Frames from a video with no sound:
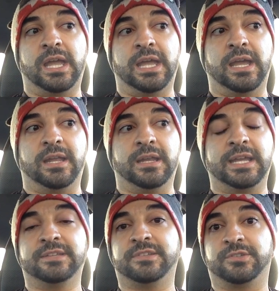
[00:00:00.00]
and
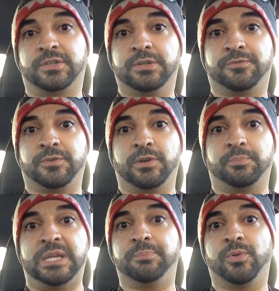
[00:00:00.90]
I guess it's good
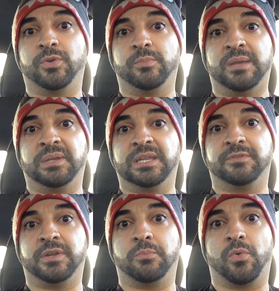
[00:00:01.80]
for people who maybe
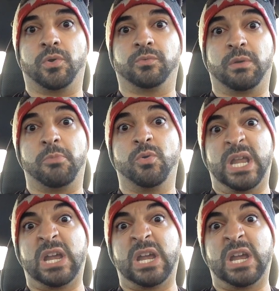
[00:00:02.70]
live in more remote